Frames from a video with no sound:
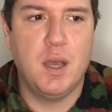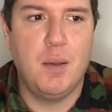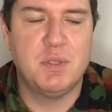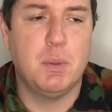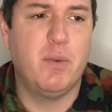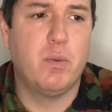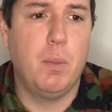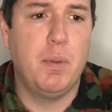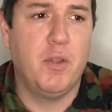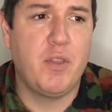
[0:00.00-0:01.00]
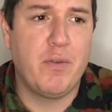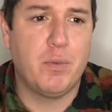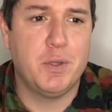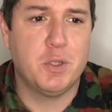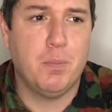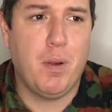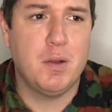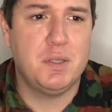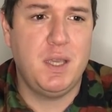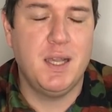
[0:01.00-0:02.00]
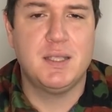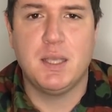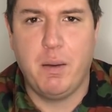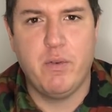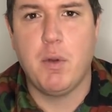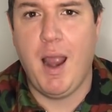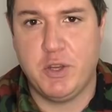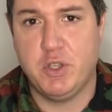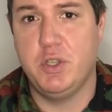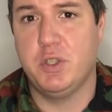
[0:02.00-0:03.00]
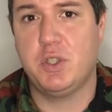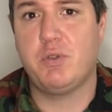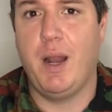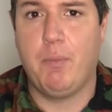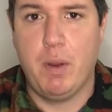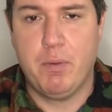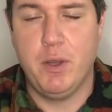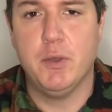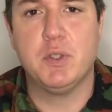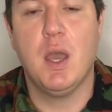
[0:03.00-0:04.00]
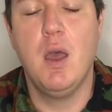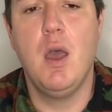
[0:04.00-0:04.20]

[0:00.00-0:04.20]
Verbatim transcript: Um, some of them are built off original parts kits. Some of them actually just straight up reproduced.